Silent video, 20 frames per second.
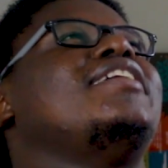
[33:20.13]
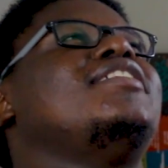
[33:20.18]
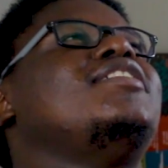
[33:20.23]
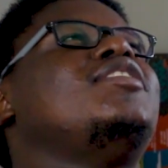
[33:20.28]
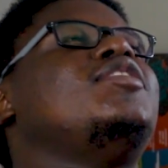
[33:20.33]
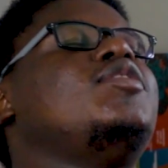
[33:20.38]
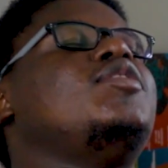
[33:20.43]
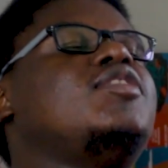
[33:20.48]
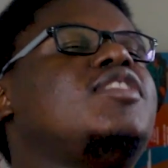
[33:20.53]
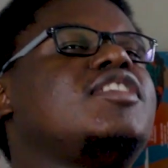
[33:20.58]

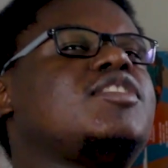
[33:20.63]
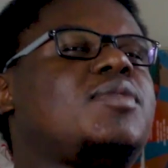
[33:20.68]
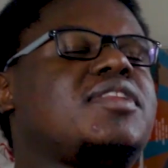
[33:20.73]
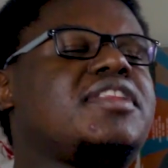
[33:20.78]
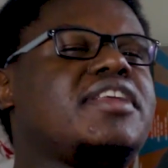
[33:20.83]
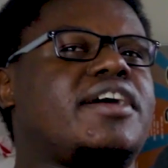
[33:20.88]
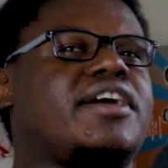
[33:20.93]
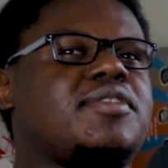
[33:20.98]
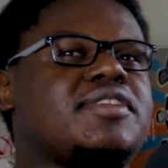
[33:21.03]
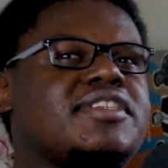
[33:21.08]
There's
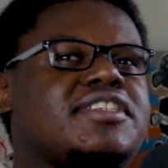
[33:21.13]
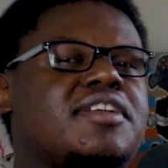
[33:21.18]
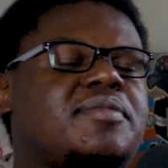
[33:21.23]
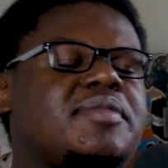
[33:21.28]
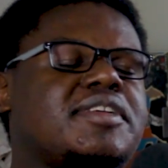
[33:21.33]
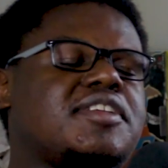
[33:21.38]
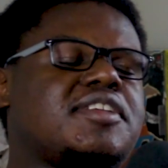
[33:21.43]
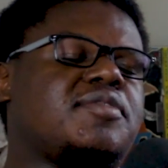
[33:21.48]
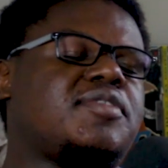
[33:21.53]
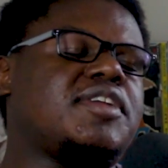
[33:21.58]
one thing I always tell
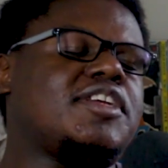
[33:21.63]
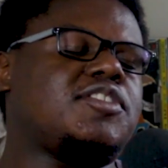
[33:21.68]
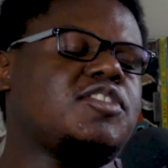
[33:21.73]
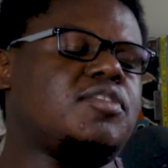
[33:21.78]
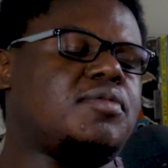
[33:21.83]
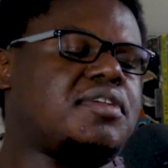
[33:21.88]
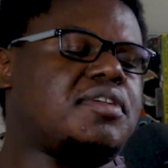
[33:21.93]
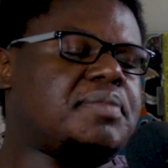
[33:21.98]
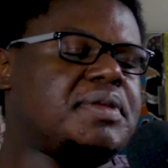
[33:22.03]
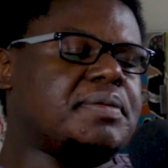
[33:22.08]
myself when I
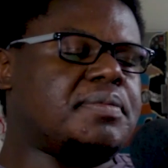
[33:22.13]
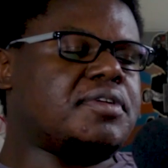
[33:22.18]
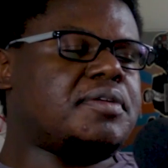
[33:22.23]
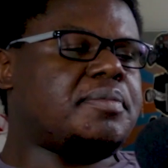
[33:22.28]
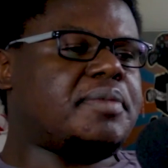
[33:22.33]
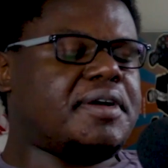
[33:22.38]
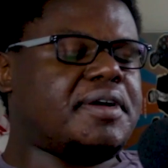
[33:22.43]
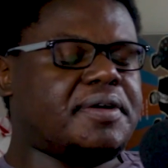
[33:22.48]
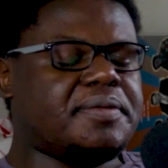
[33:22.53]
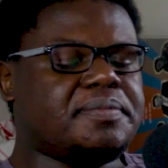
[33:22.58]
talk about people
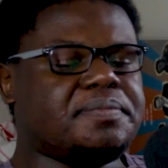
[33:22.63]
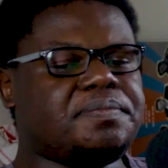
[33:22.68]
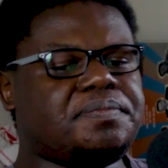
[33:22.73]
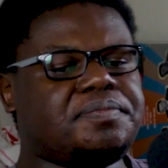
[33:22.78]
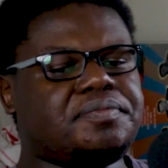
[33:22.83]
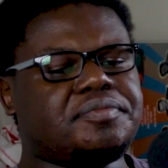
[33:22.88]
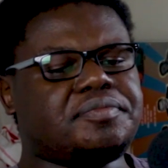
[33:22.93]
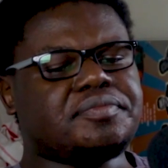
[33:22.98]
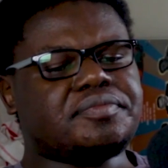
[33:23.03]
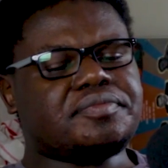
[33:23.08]
in power.
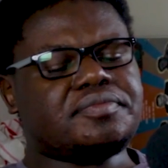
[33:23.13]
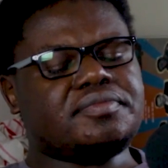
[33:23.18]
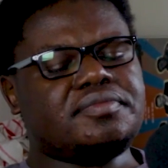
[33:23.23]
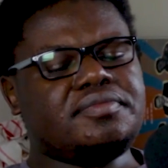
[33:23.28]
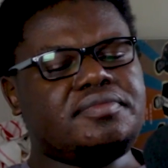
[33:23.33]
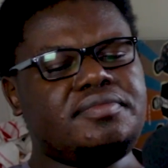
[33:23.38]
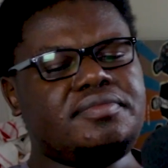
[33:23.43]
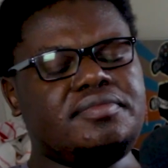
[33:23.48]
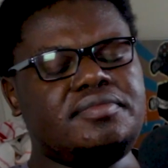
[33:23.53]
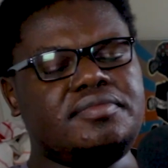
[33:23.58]

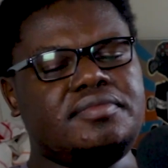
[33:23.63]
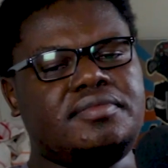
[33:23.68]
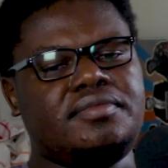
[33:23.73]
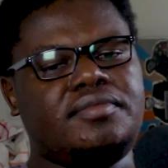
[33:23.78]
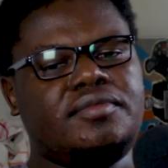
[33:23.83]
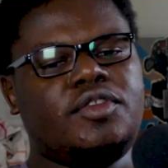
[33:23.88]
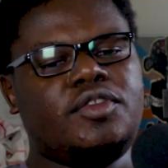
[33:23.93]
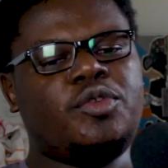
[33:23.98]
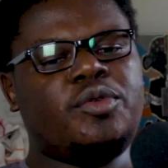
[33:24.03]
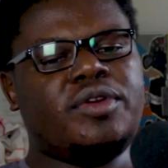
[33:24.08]

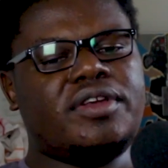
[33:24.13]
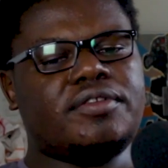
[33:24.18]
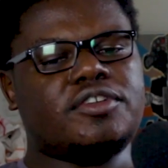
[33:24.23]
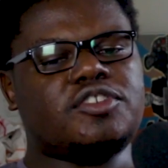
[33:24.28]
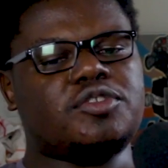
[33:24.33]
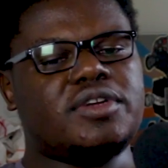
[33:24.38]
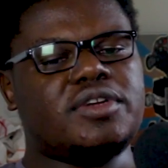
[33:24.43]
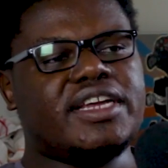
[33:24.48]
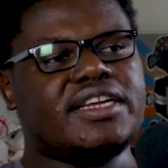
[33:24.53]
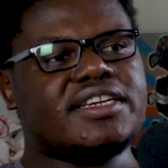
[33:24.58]
You never
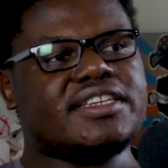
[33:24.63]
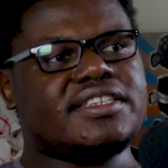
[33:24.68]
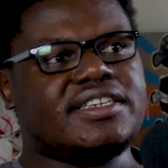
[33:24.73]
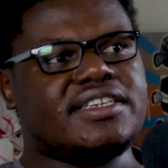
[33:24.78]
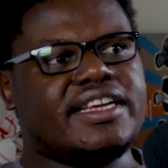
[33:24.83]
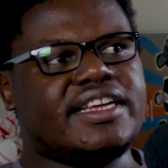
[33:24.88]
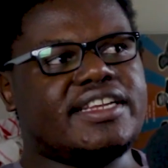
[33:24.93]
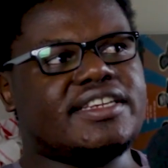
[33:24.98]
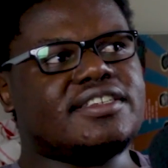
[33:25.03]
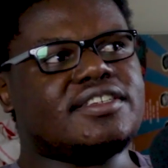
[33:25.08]
truly
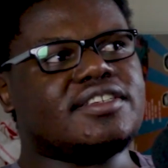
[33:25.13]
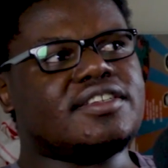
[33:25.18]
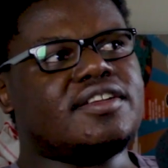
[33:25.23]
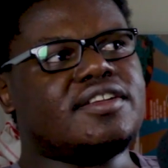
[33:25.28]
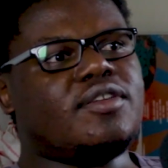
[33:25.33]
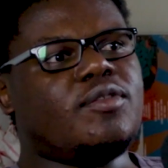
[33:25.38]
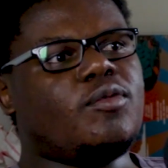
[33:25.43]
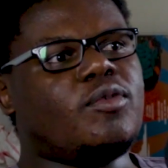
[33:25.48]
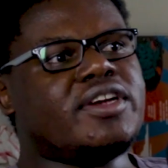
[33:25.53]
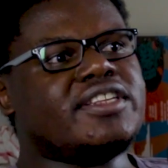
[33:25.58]
understand
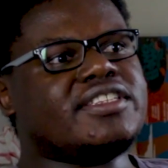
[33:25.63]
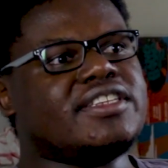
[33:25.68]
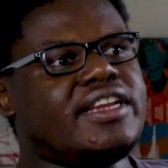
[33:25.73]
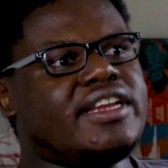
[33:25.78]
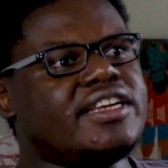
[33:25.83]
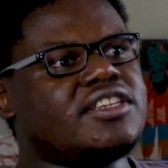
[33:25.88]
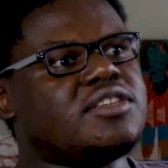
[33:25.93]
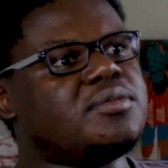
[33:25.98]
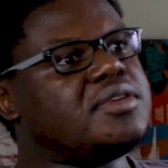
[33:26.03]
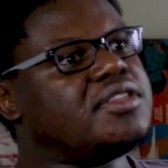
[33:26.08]
what it's
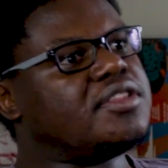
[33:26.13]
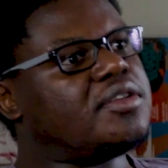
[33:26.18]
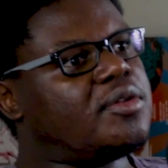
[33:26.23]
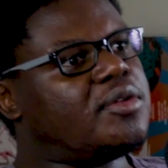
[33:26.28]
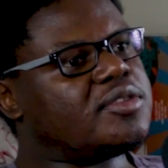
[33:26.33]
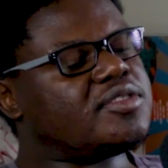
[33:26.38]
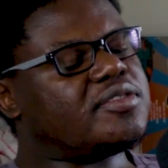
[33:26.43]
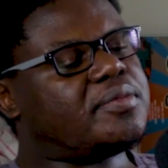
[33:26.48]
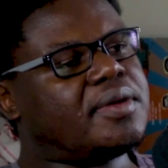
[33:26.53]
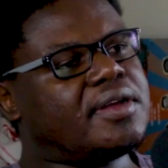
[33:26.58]
like to be in the
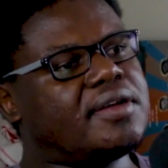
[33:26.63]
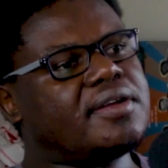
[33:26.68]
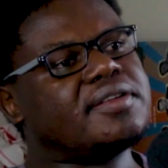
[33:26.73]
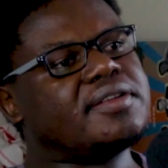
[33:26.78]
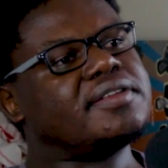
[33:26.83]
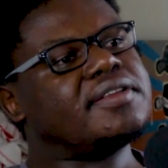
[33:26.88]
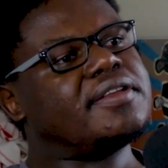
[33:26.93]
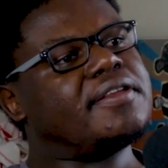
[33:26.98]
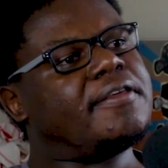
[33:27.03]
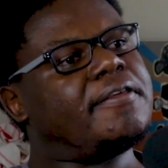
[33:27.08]
halls of power.
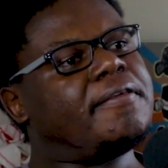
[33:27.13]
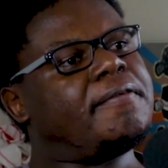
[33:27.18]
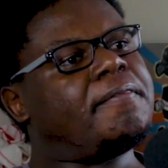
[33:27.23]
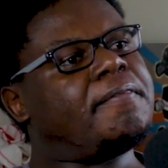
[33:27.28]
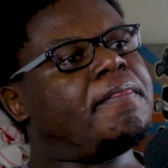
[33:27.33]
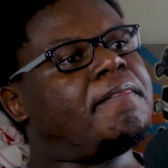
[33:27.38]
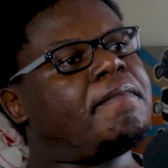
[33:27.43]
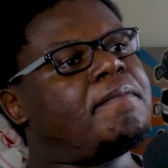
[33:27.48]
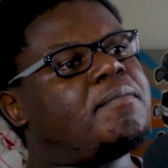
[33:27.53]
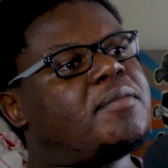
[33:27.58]

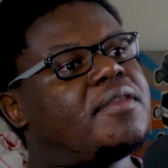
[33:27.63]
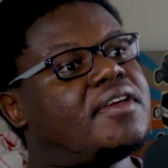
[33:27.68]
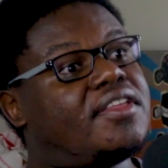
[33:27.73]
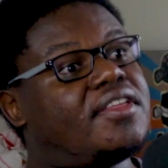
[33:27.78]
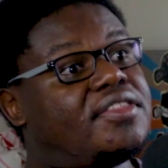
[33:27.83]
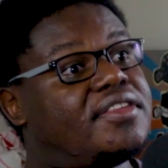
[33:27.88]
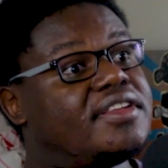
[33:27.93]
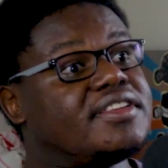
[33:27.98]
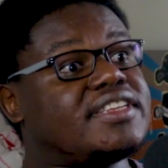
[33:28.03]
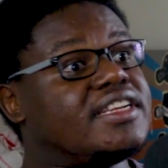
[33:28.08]
There
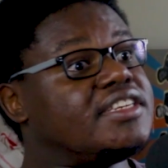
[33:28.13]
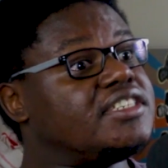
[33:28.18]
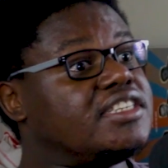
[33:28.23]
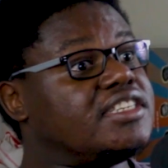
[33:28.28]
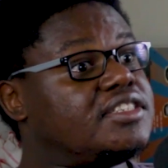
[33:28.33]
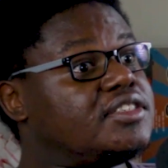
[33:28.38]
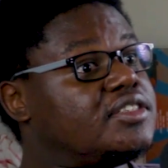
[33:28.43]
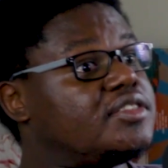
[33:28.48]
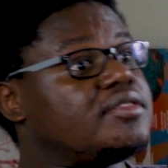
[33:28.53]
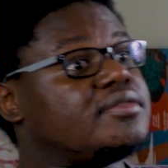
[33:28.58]
are things that
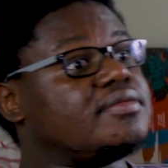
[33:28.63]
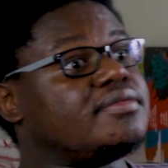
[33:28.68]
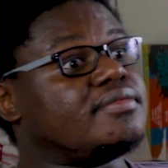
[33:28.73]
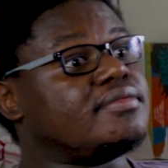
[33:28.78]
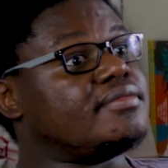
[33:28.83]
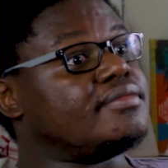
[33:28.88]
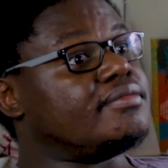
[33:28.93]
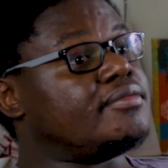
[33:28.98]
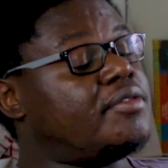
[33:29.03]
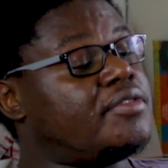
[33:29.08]
change you.
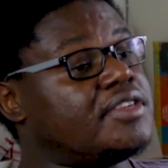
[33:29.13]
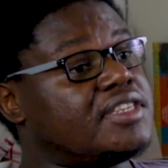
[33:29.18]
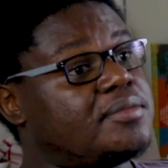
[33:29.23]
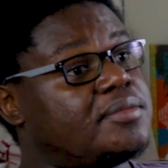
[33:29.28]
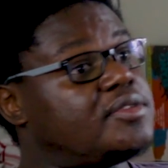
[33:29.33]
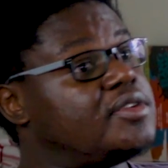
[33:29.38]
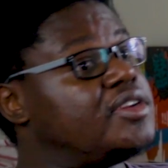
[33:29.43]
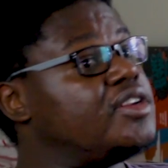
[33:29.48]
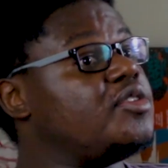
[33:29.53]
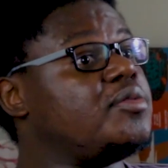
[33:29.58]
Professor
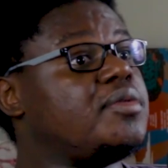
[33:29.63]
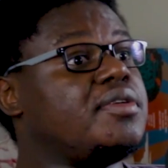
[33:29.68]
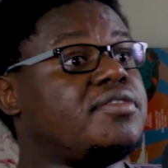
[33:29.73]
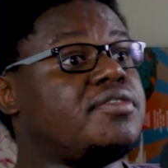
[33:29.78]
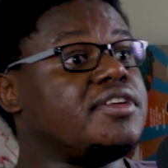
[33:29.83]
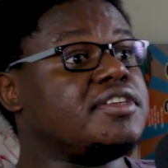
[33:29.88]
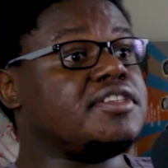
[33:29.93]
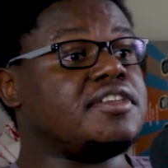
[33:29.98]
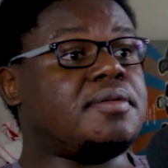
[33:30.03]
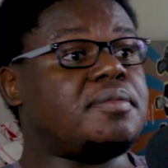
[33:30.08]
Mthuli Nube,
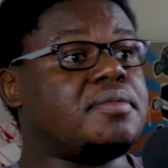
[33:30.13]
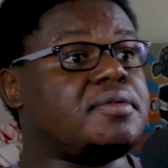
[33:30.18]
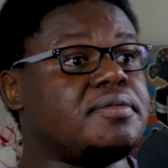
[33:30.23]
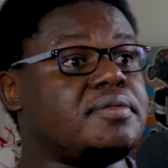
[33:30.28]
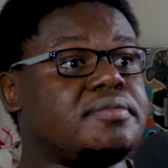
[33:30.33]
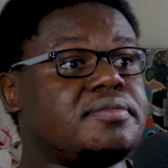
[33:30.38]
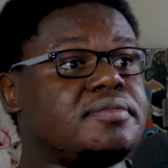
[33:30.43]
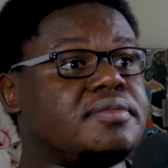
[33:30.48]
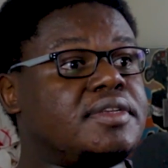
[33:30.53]
for example.